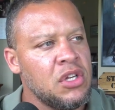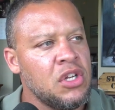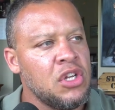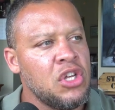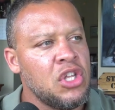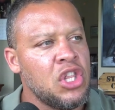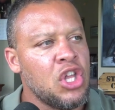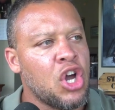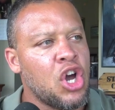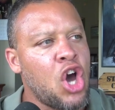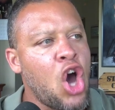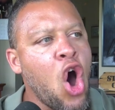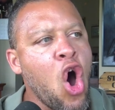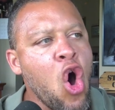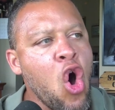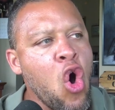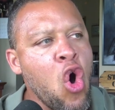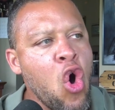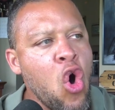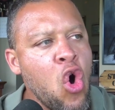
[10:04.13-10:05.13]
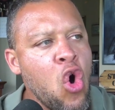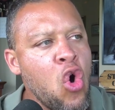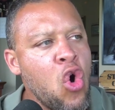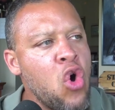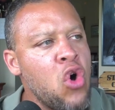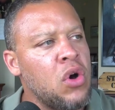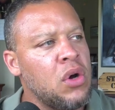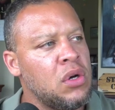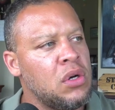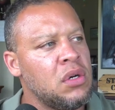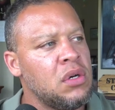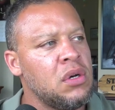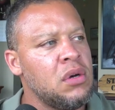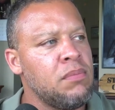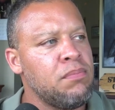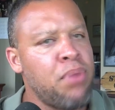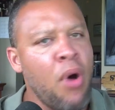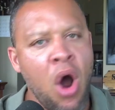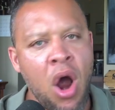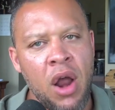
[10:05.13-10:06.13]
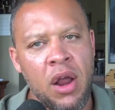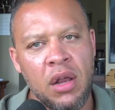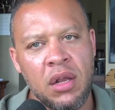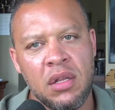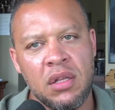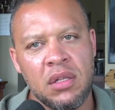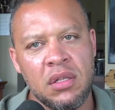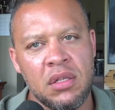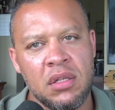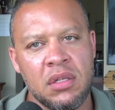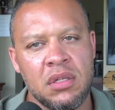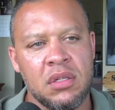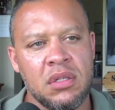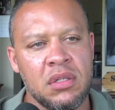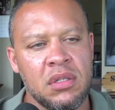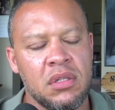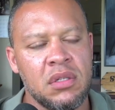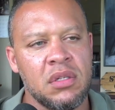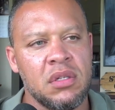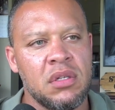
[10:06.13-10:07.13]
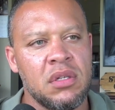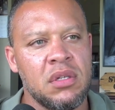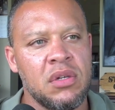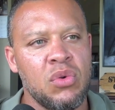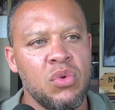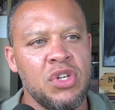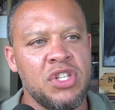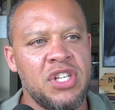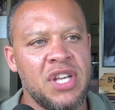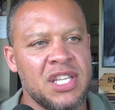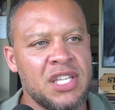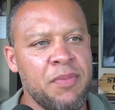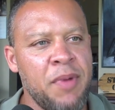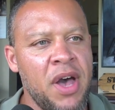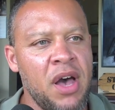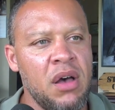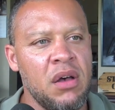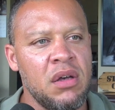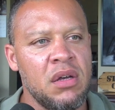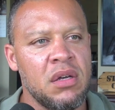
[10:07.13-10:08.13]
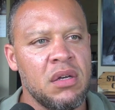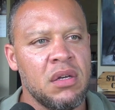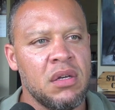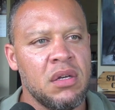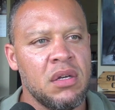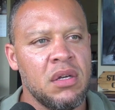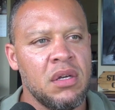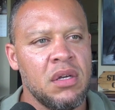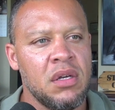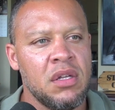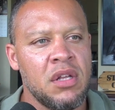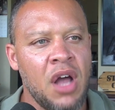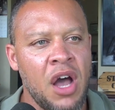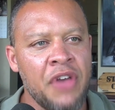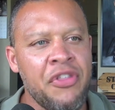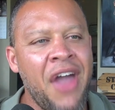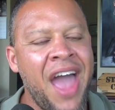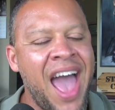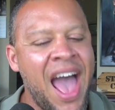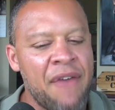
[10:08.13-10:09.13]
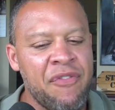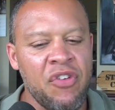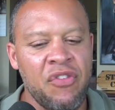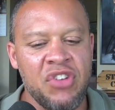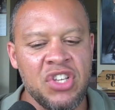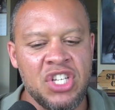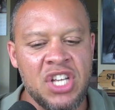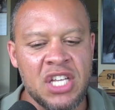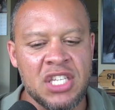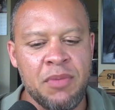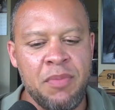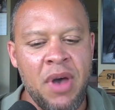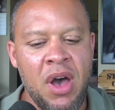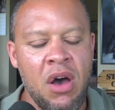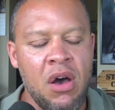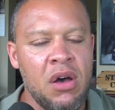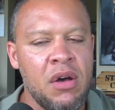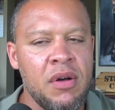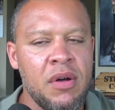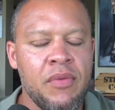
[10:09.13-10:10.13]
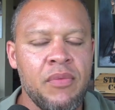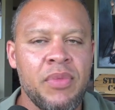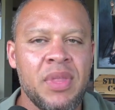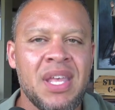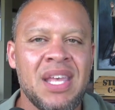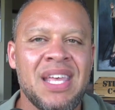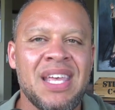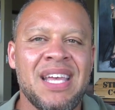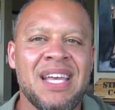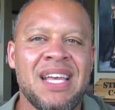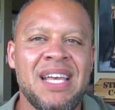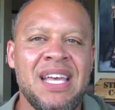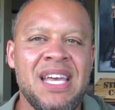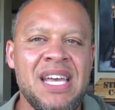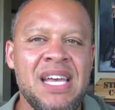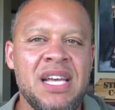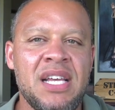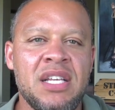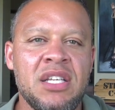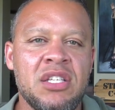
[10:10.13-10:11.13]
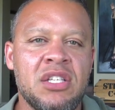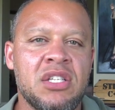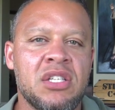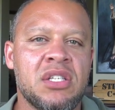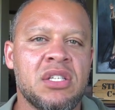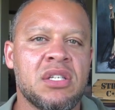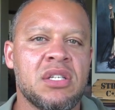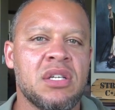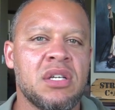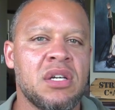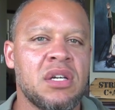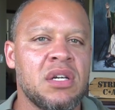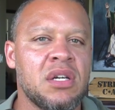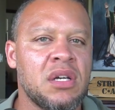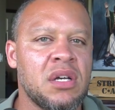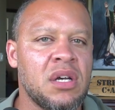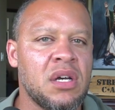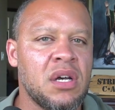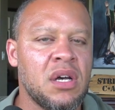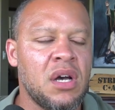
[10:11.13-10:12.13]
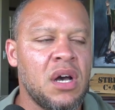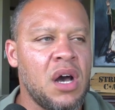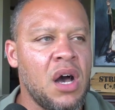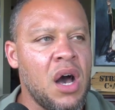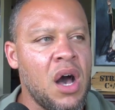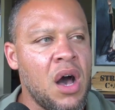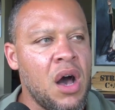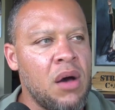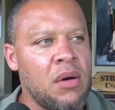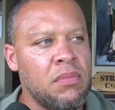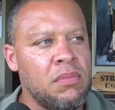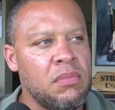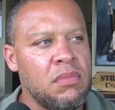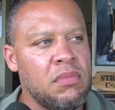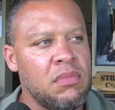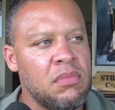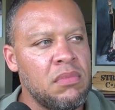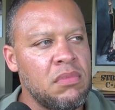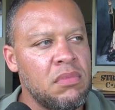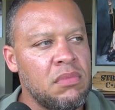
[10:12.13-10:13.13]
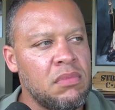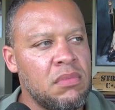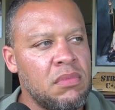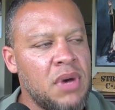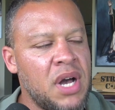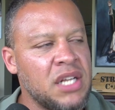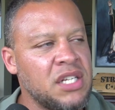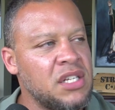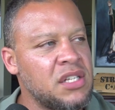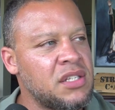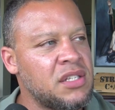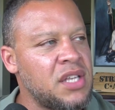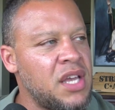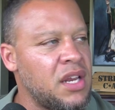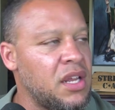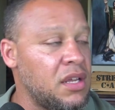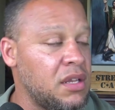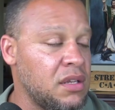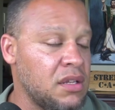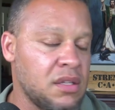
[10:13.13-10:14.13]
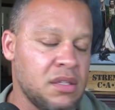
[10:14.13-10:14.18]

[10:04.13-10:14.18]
the co part with Jezebel? The other half of a Jezebel is, um, I just said it.